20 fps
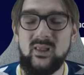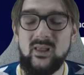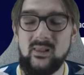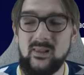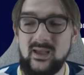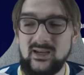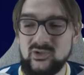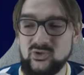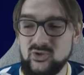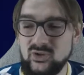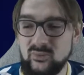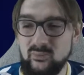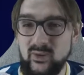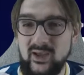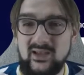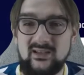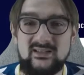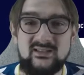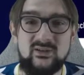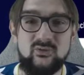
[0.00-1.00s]
Electric
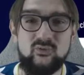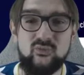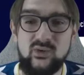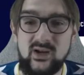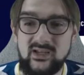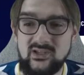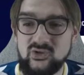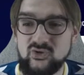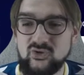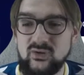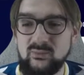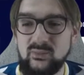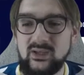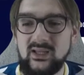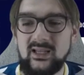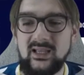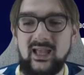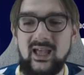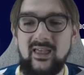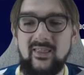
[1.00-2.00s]
pace, great
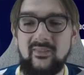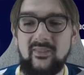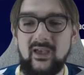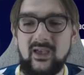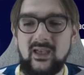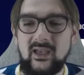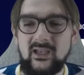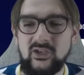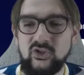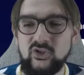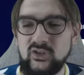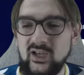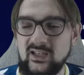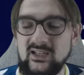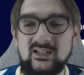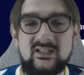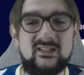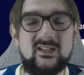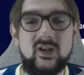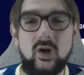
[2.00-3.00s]
dribbling, and
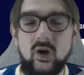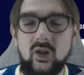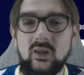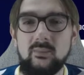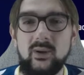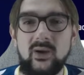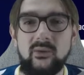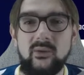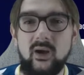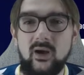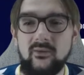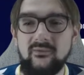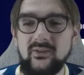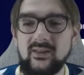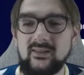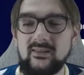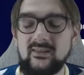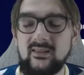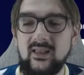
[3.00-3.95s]
United is all about offense.